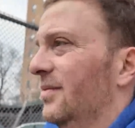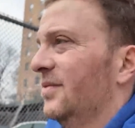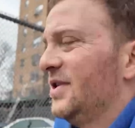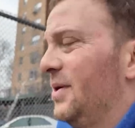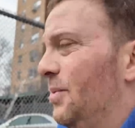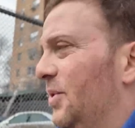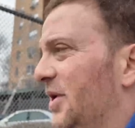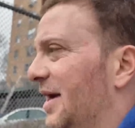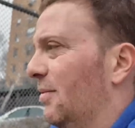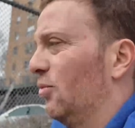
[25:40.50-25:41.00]

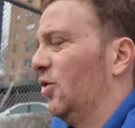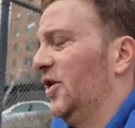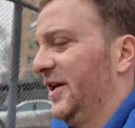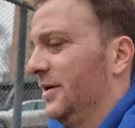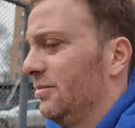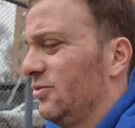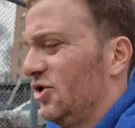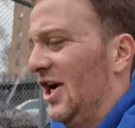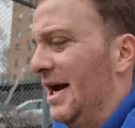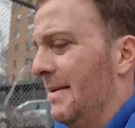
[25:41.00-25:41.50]
someone named
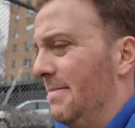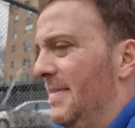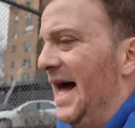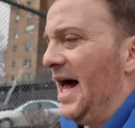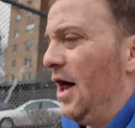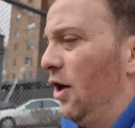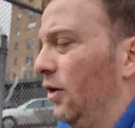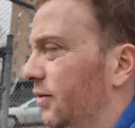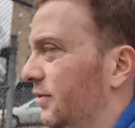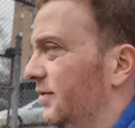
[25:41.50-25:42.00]
William J.
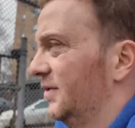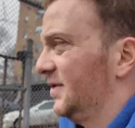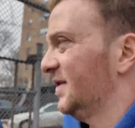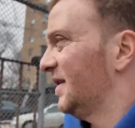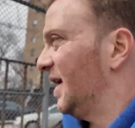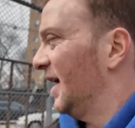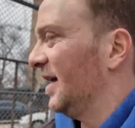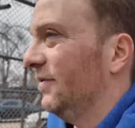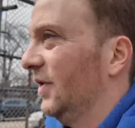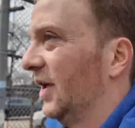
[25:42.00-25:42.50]
Bell,
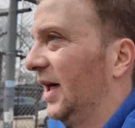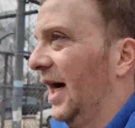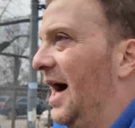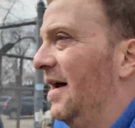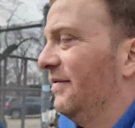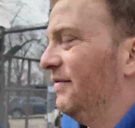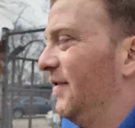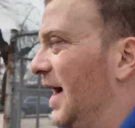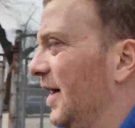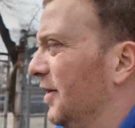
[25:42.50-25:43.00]
who's kind of a
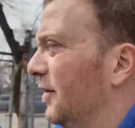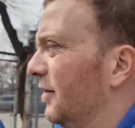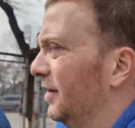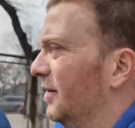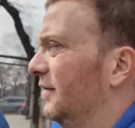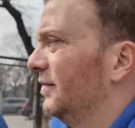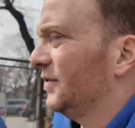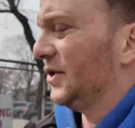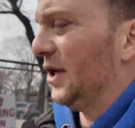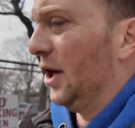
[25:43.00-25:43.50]

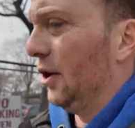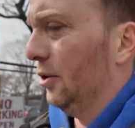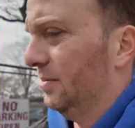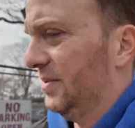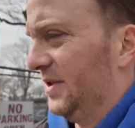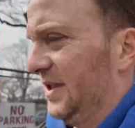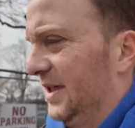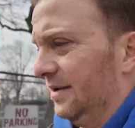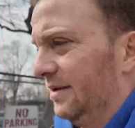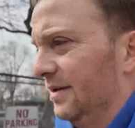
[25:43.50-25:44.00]
godfather of
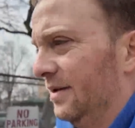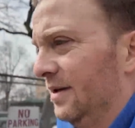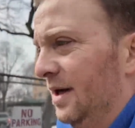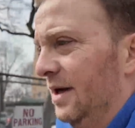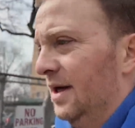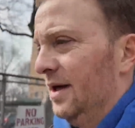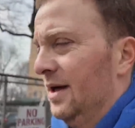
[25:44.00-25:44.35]
soaps and